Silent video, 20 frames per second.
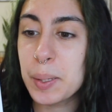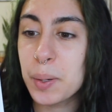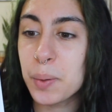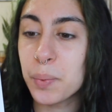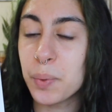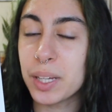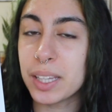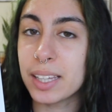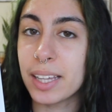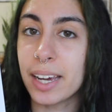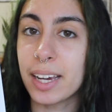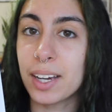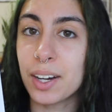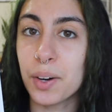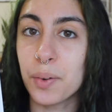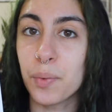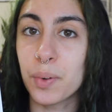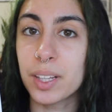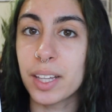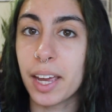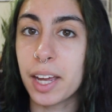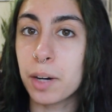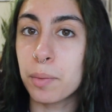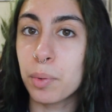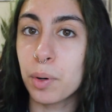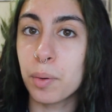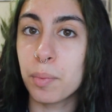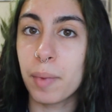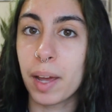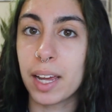with a
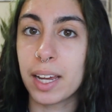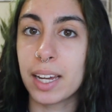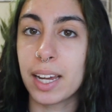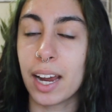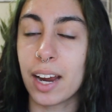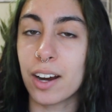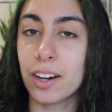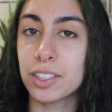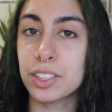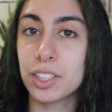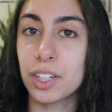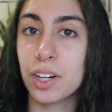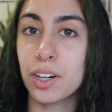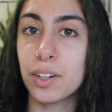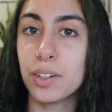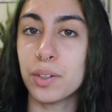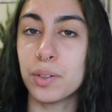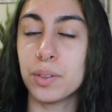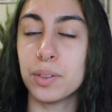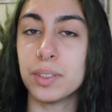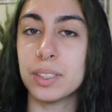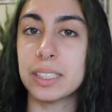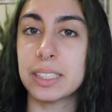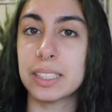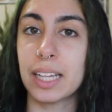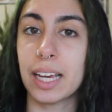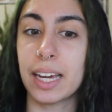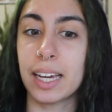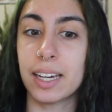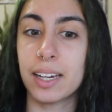relatable main character who
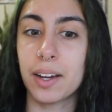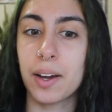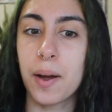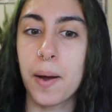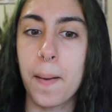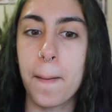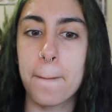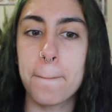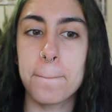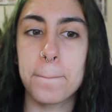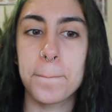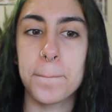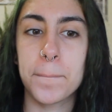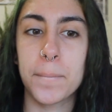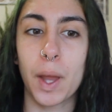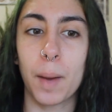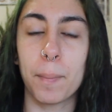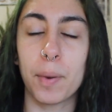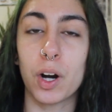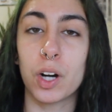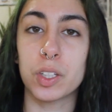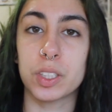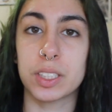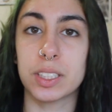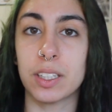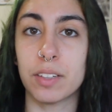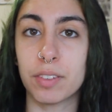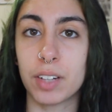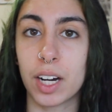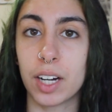is a
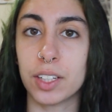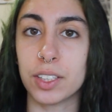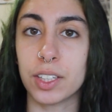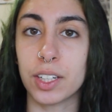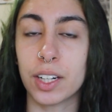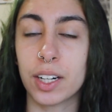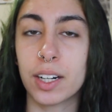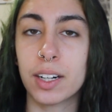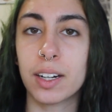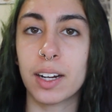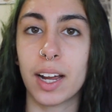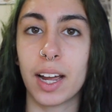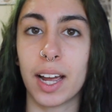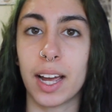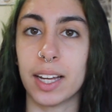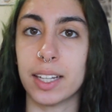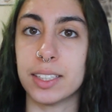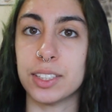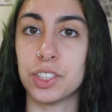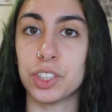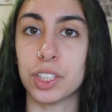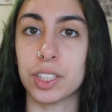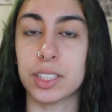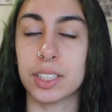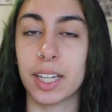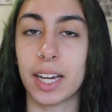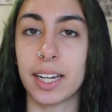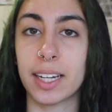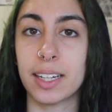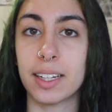person of color and just